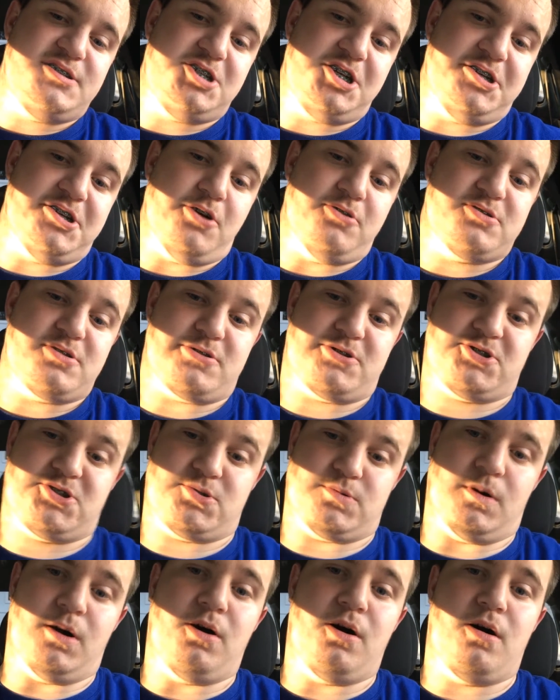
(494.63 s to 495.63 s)
She knows they're
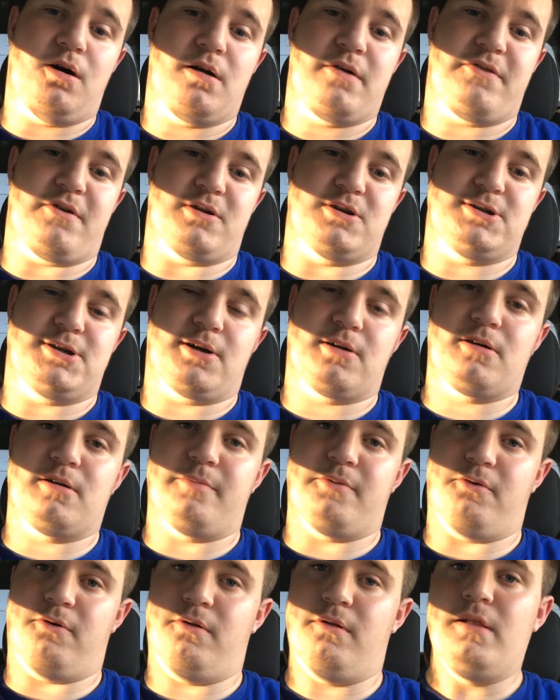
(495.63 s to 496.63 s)
strong, they're
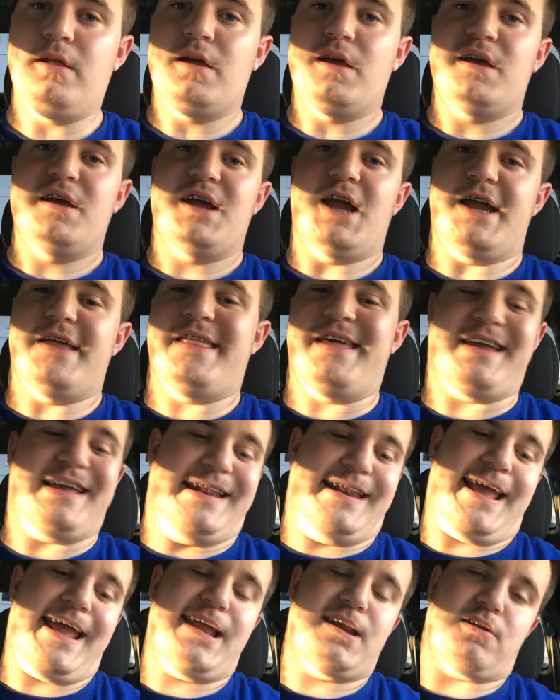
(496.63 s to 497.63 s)
durable, and they
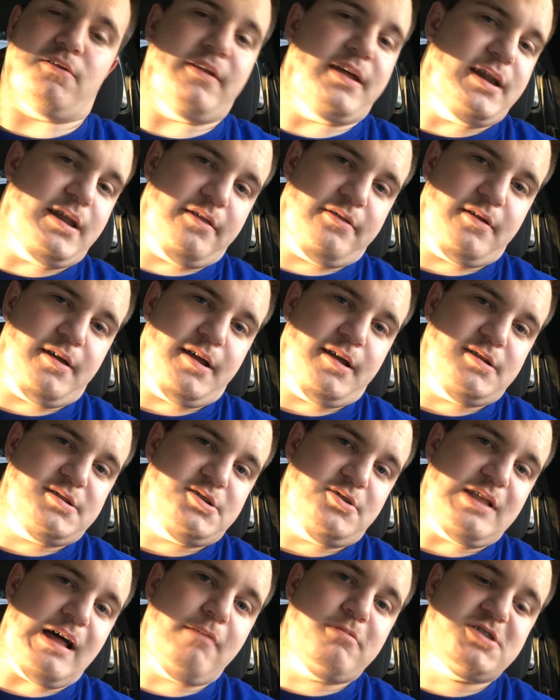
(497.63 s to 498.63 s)
can handle anything.
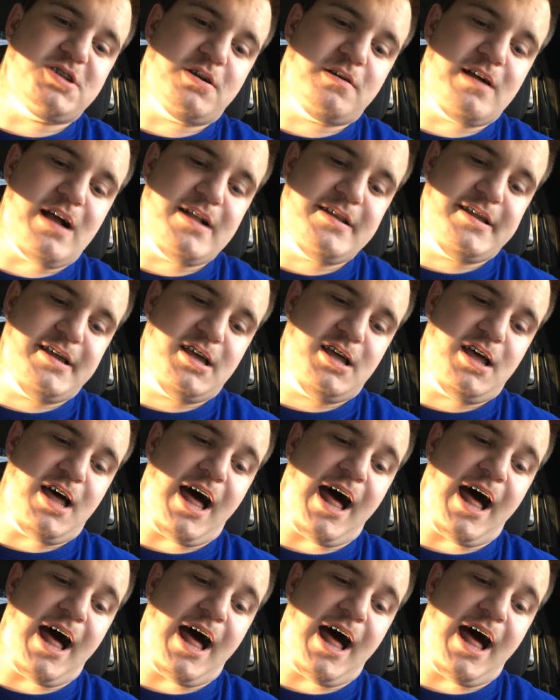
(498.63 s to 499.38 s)
So that was her idea.